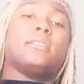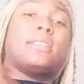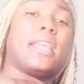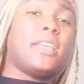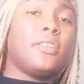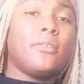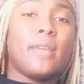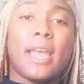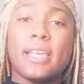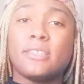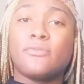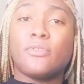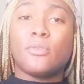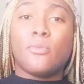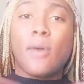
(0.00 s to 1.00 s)
Thank you
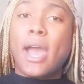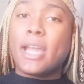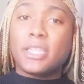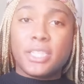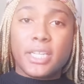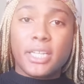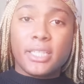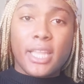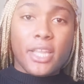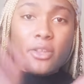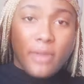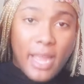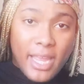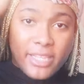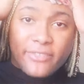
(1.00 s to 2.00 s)
guys for watching. Thank
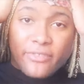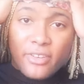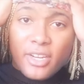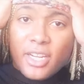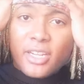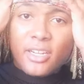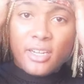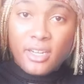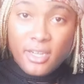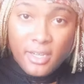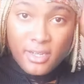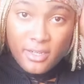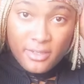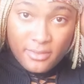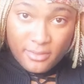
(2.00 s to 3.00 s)
you guys for
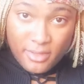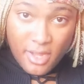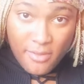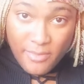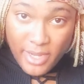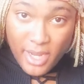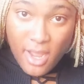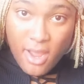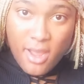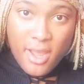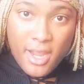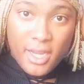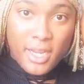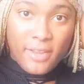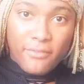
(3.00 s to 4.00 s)
coming
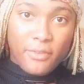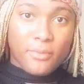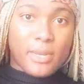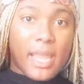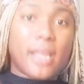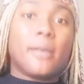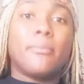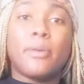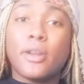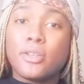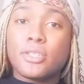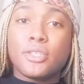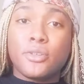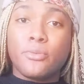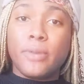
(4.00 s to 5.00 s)
on. If you would like a
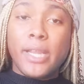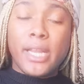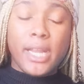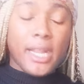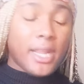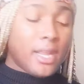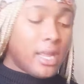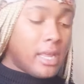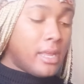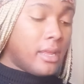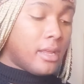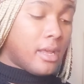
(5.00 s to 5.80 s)
personal reading,